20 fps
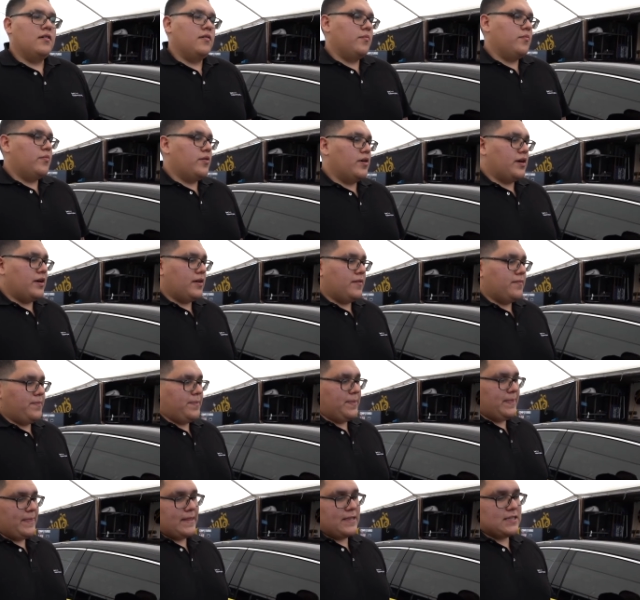But
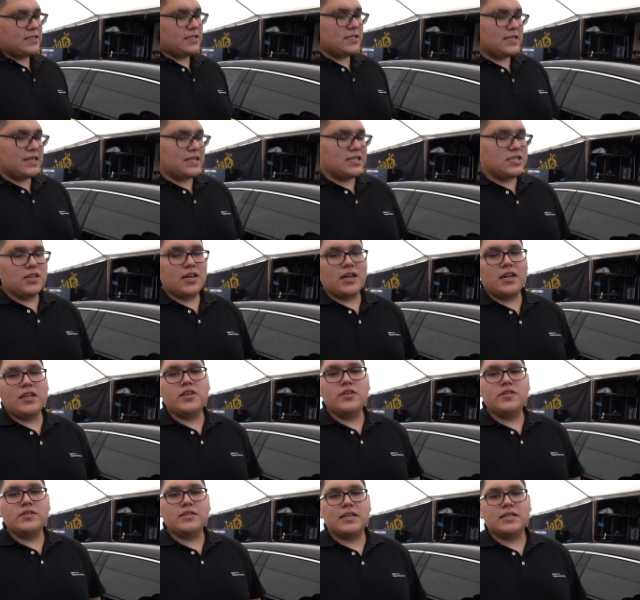sometimes you gotta
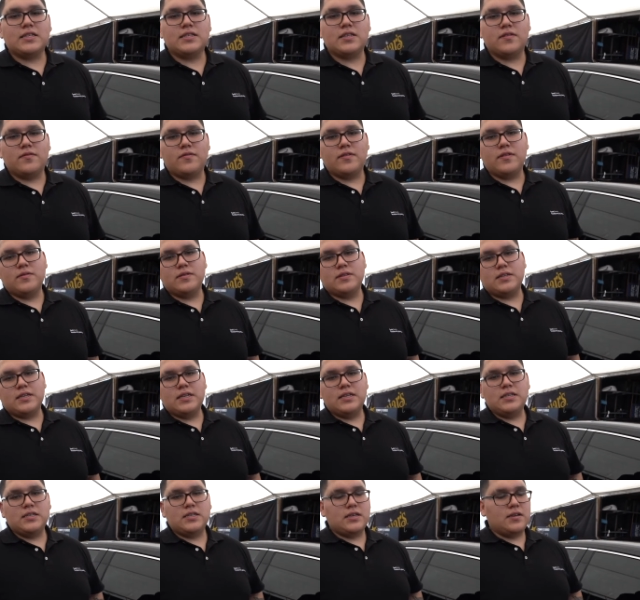use that stuff. It was
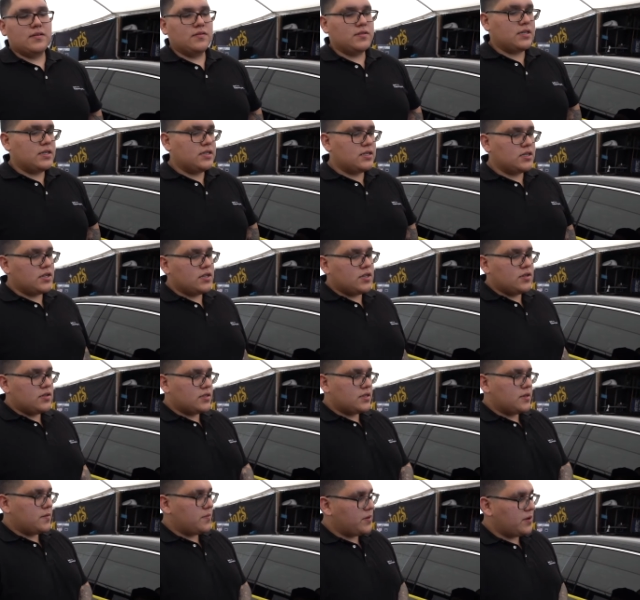easier to use
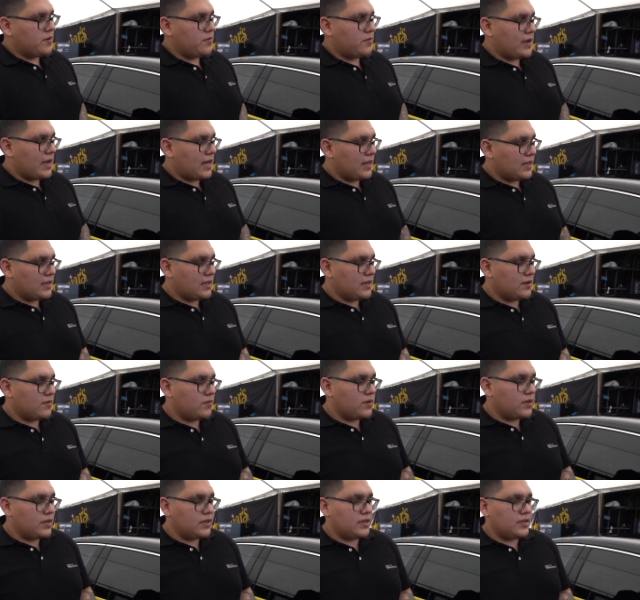it, but in reality, it
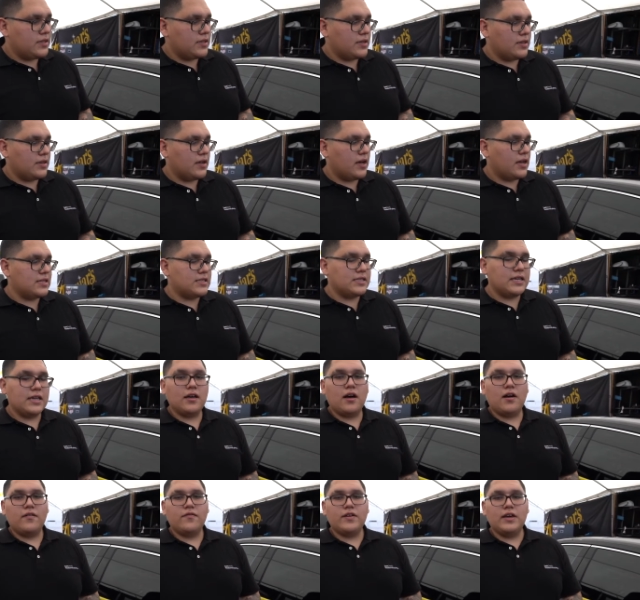really did not take
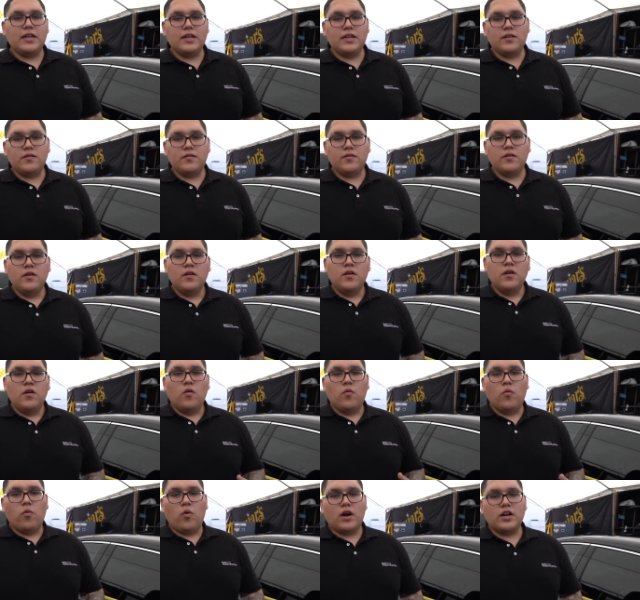off any
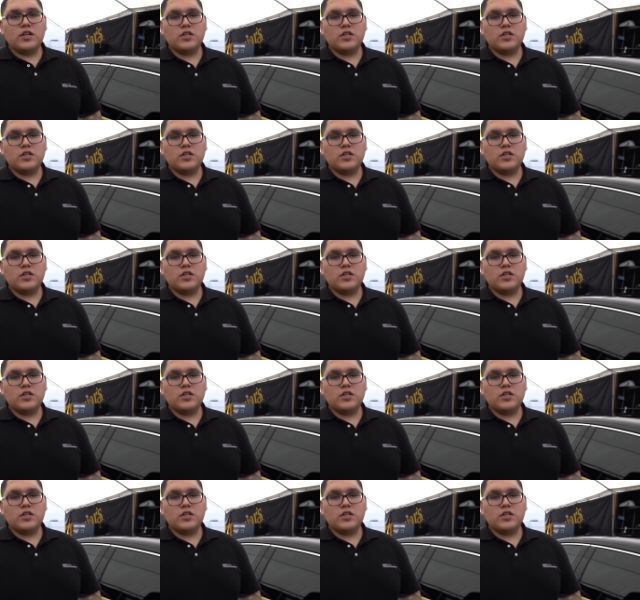water